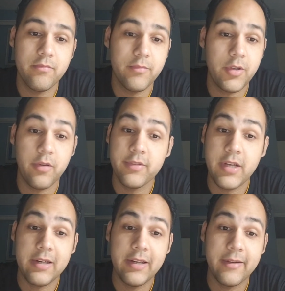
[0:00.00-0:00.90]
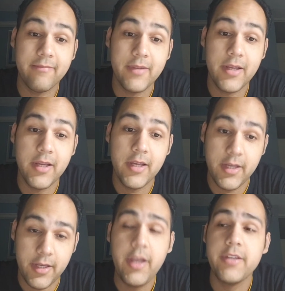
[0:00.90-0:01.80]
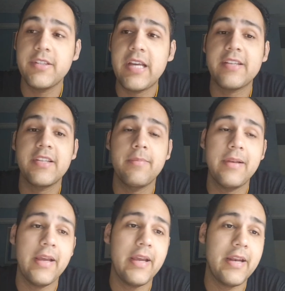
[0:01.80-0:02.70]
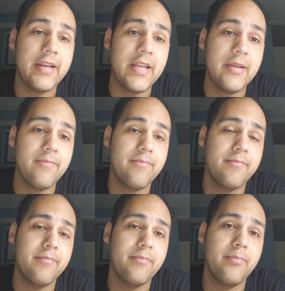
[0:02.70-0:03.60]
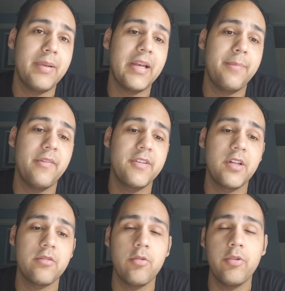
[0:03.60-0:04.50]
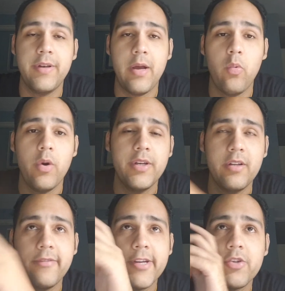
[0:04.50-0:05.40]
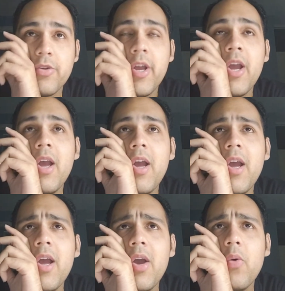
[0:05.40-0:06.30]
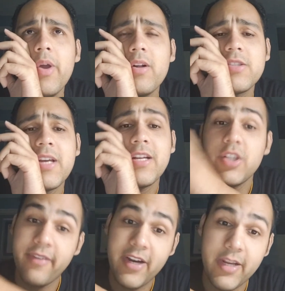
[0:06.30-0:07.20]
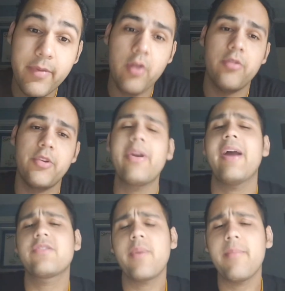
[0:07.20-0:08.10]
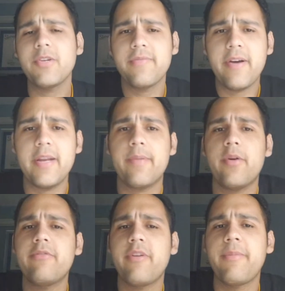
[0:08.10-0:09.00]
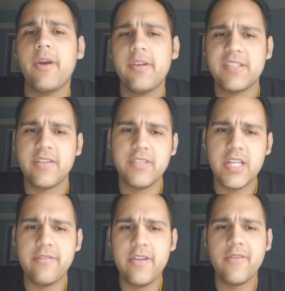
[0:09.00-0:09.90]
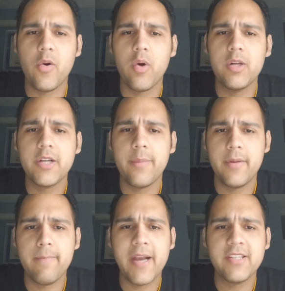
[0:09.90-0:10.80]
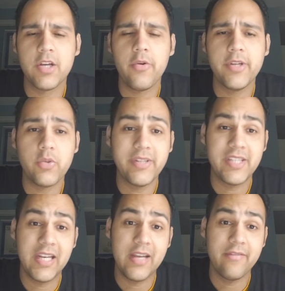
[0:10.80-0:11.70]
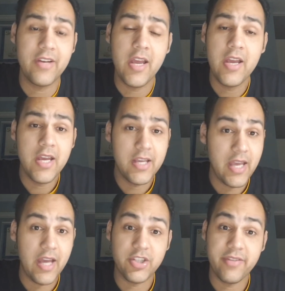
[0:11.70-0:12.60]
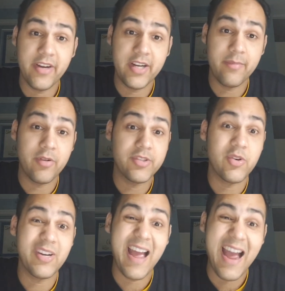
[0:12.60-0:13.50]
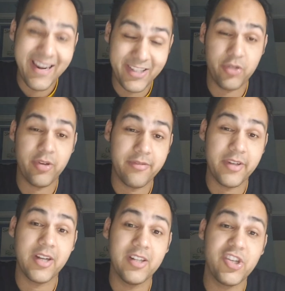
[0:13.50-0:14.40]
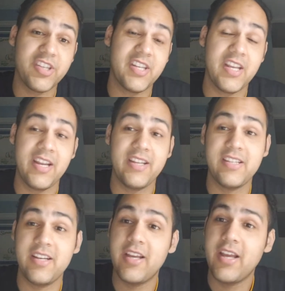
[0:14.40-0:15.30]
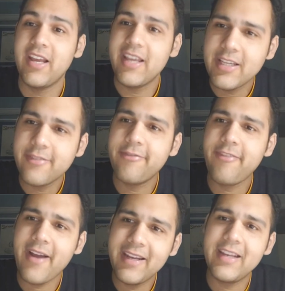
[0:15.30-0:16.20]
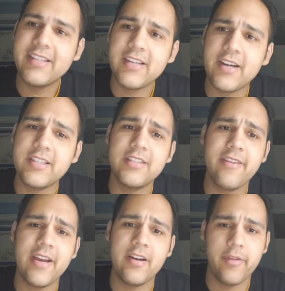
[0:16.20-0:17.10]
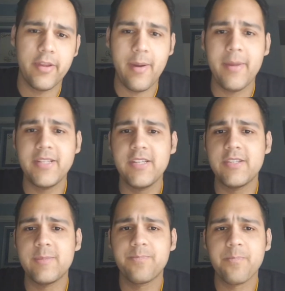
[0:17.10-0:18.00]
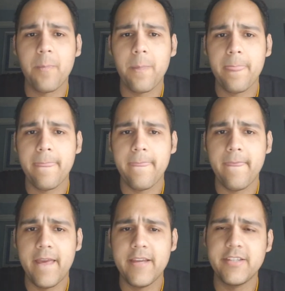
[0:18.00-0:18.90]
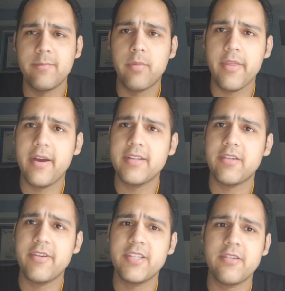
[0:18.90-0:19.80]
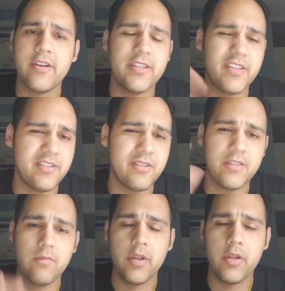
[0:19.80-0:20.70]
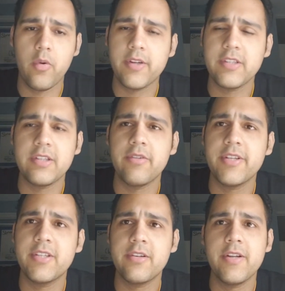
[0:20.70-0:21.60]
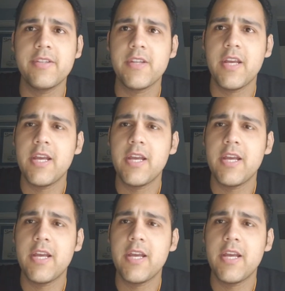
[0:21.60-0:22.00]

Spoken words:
Tough tackling. Yes, Taxi played, and he played a pivotal role in that 1-0 victory. We also had Giovanni Brown. You guys remember Giovanni Brown from the Under-17 FIFA World Cup in Mexico in 2011? Yeah, Giovanni Brown scored a hat-trick for Colchester United. He's finally starting to find a rhythm. I met his brother at a restaurant. His brother works at a restaurant